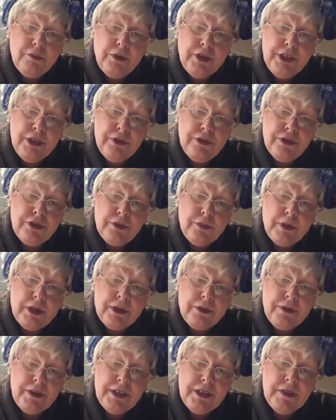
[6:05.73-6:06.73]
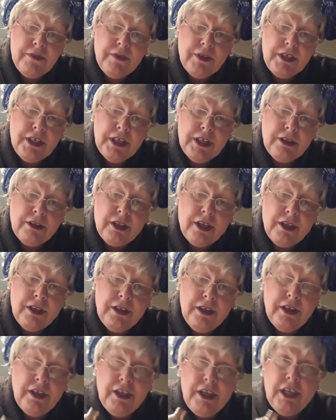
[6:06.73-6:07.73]
we used to wear this vanilla
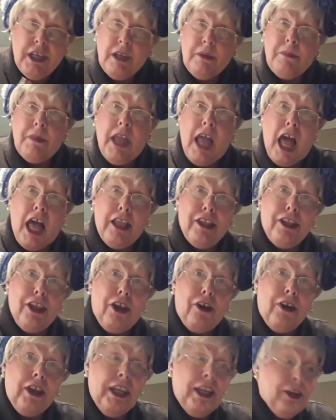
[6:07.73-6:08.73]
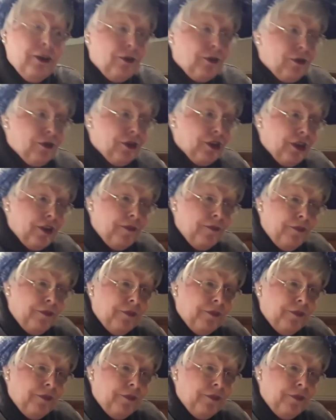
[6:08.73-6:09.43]
behind our ears.